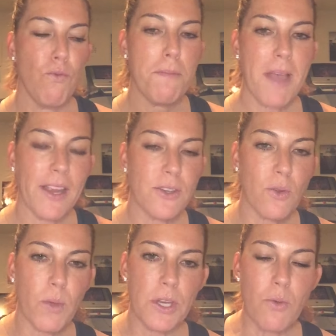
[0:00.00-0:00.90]
Reminder
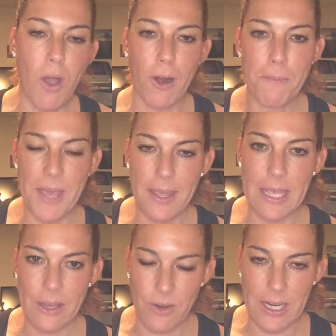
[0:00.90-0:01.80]
when you are
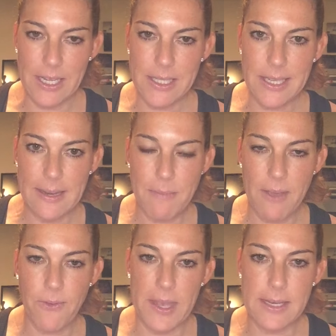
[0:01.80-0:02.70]
picking ingredients in
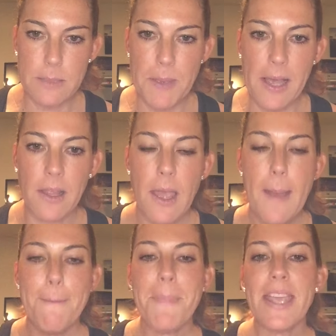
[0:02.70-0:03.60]
MyFitnessPal,
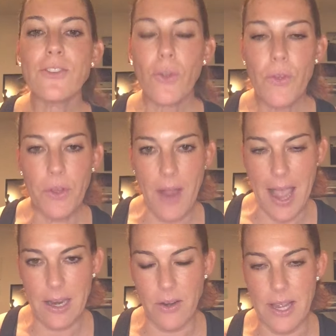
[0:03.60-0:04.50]
make sure that they're
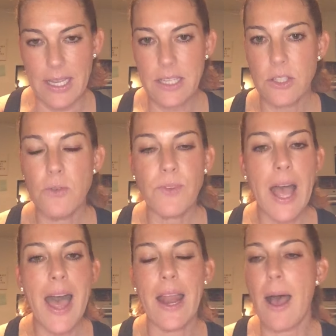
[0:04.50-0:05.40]
accurate because you've
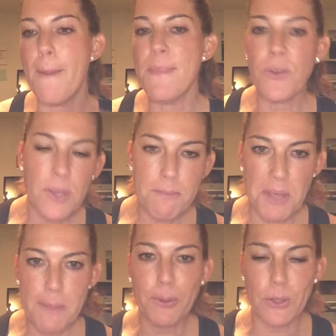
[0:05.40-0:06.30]
got a million
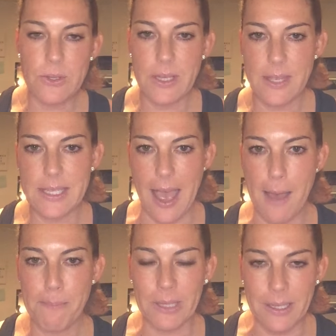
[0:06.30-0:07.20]
people using this
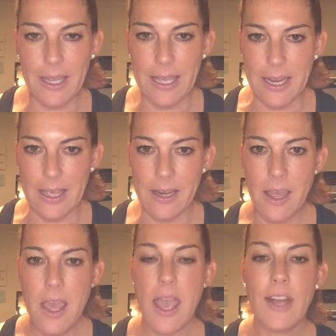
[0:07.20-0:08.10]
app plugging it
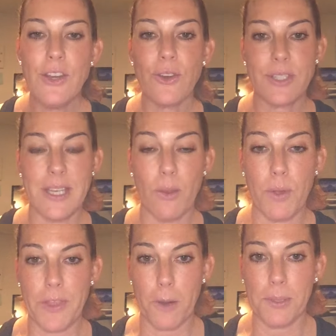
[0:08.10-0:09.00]
in and you're seeing
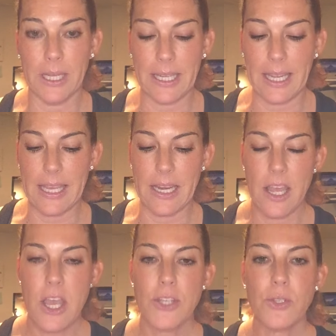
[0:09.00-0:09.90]
what they're plugging in.
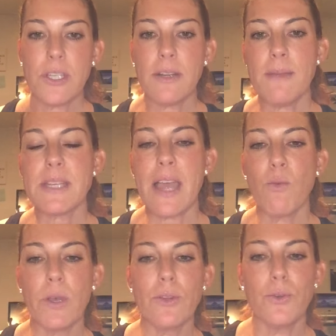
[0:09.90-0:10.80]
So sometimes I
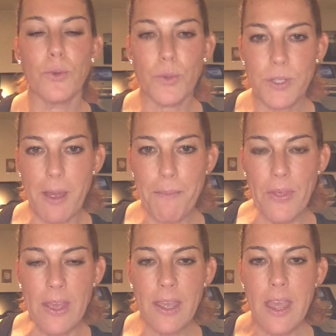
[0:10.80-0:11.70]
will Google
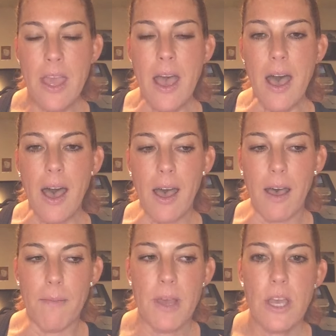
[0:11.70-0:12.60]
something
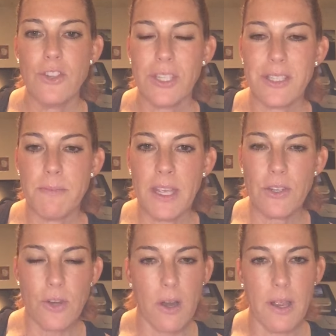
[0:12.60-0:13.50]
just to
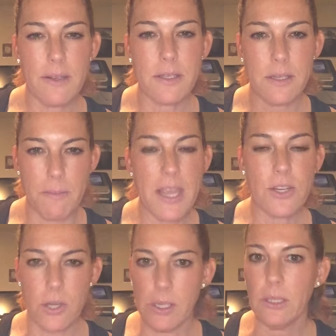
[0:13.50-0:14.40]
make sure
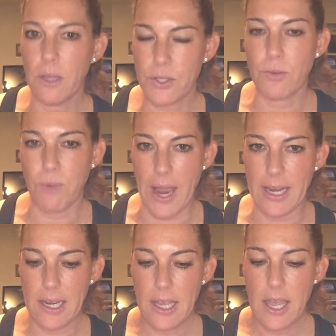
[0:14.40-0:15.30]
it looks right.